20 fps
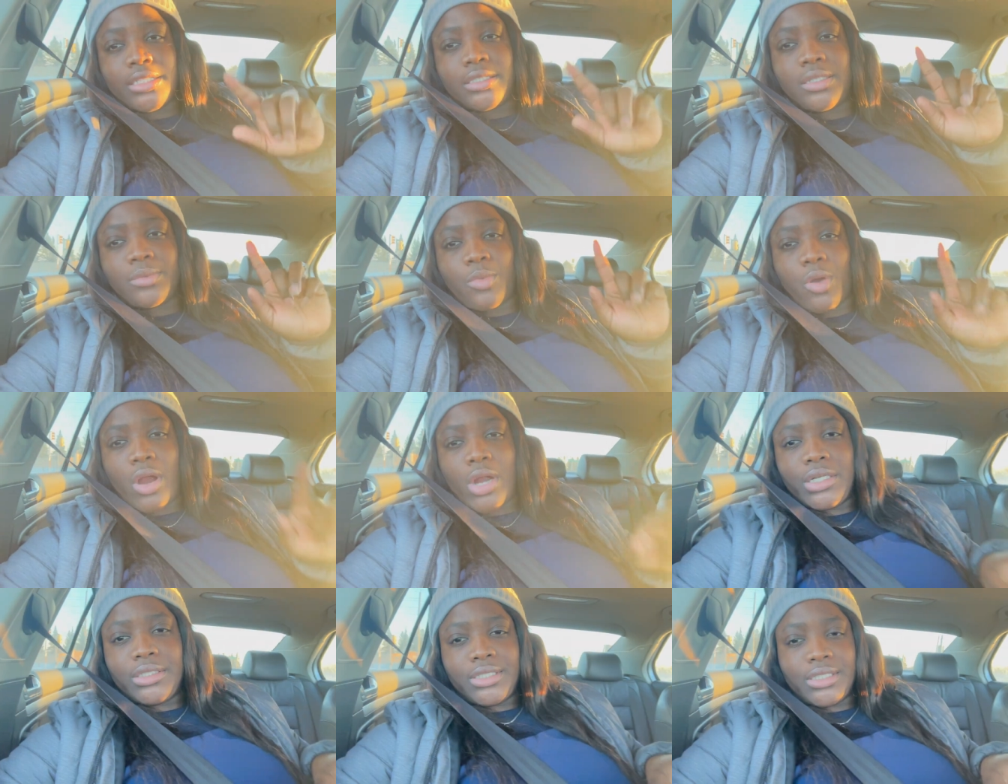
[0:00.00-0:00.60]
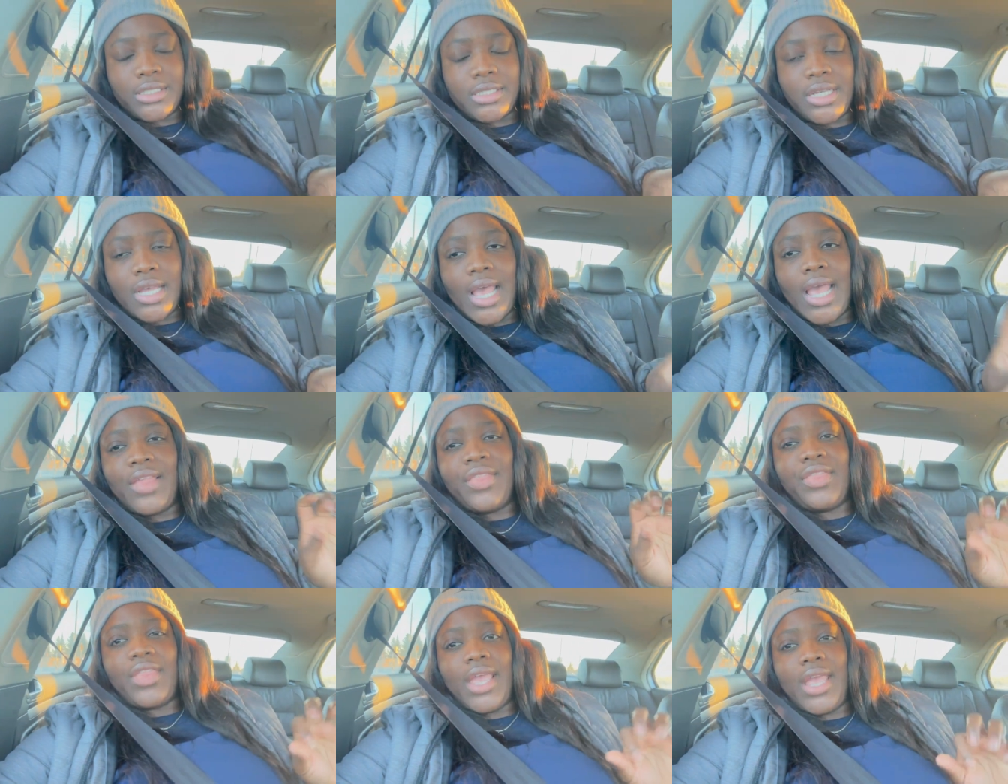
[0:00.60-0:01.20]
tomorrow dinner
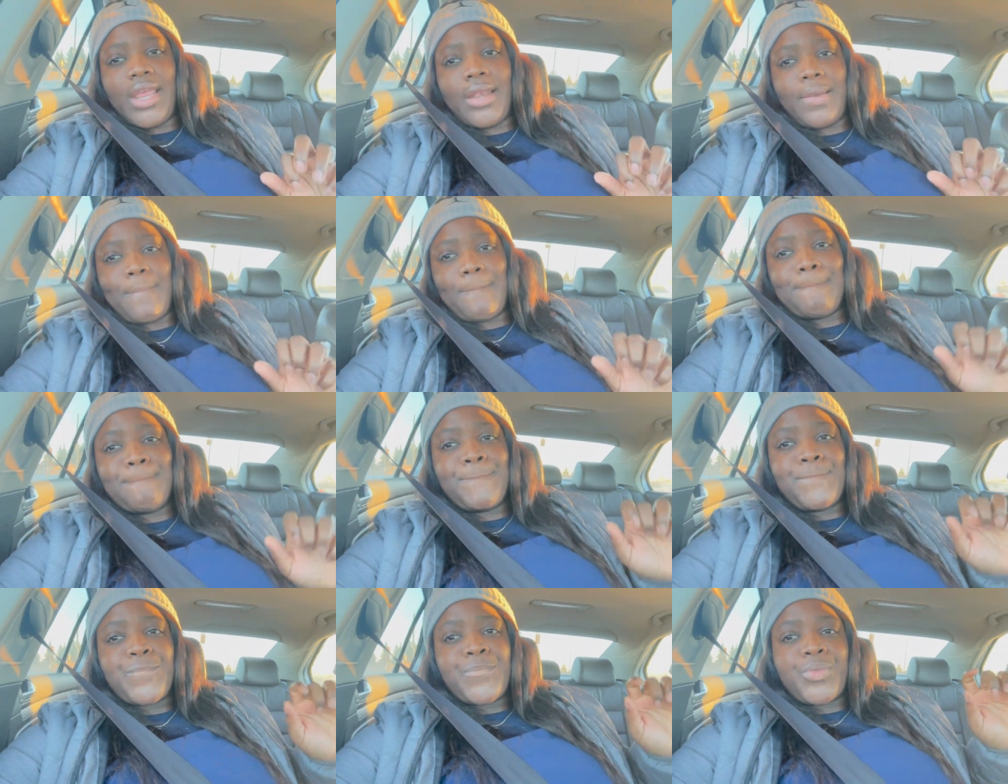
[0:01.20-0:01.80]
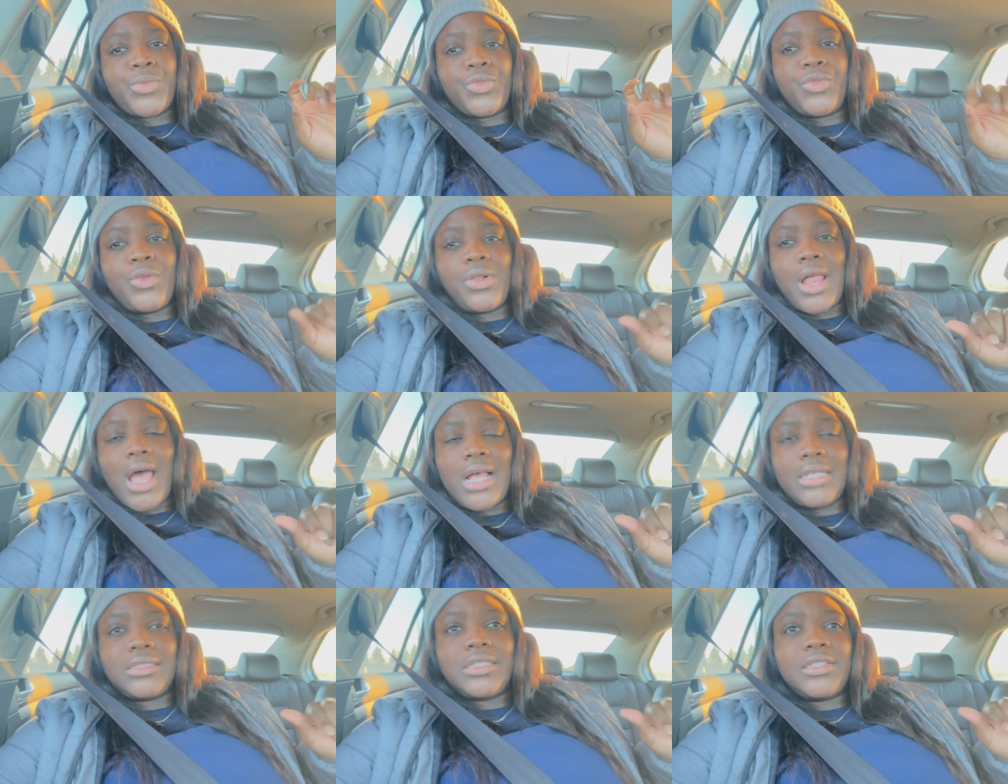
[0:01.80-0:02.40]
and then to
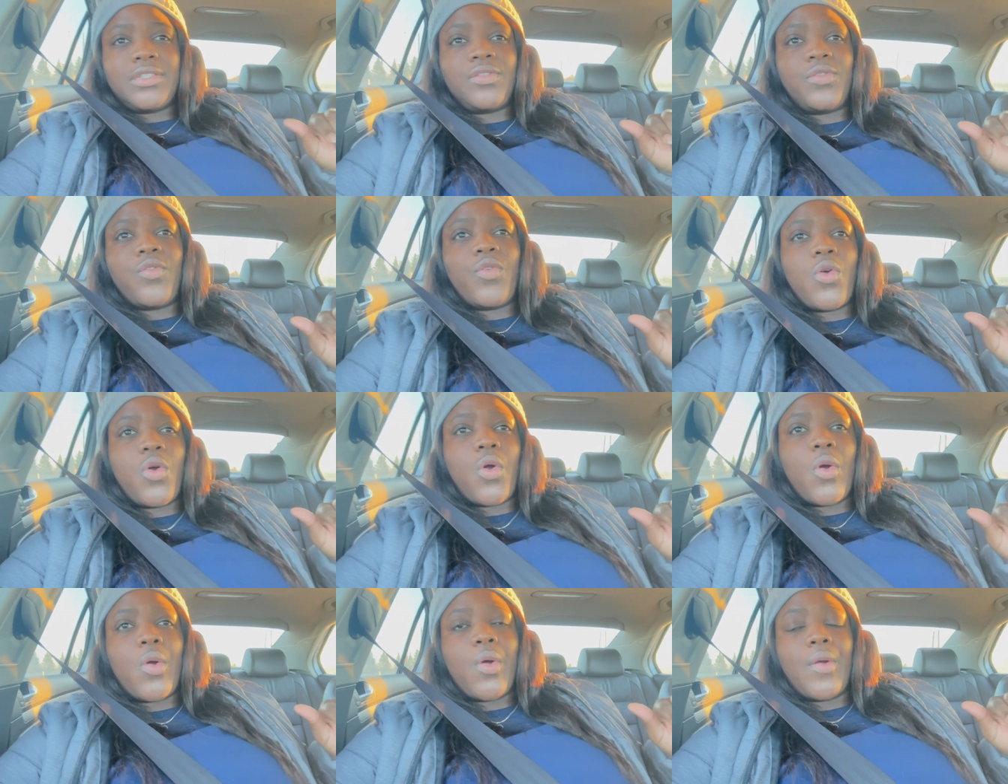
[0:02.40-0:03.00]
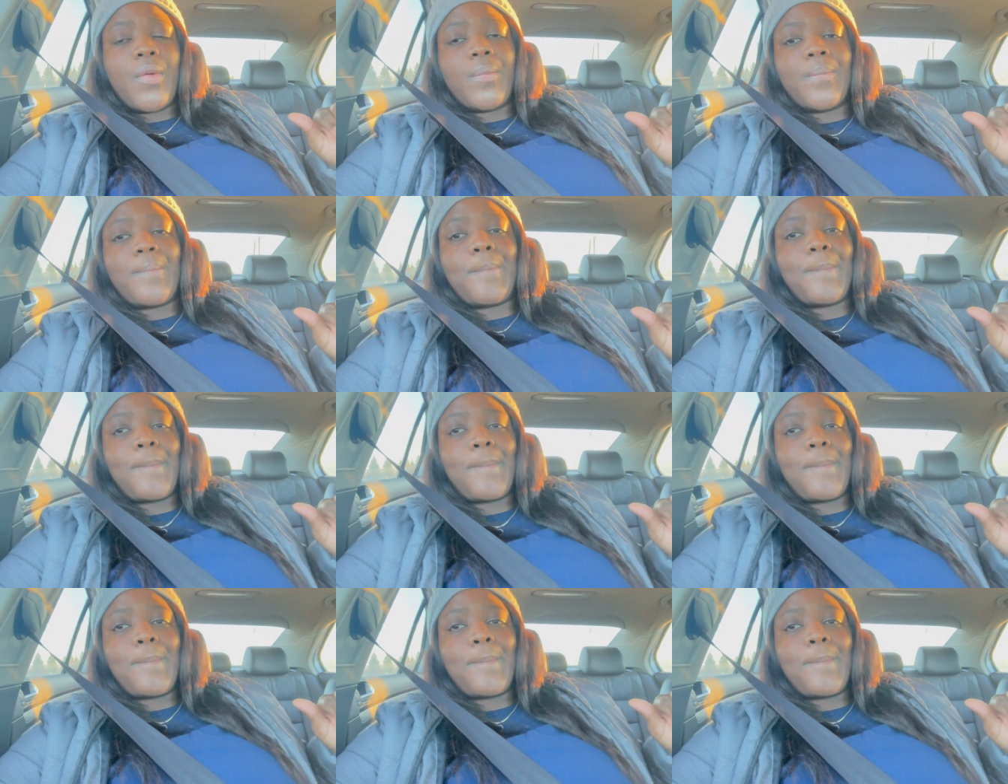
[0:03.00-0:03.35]
last us for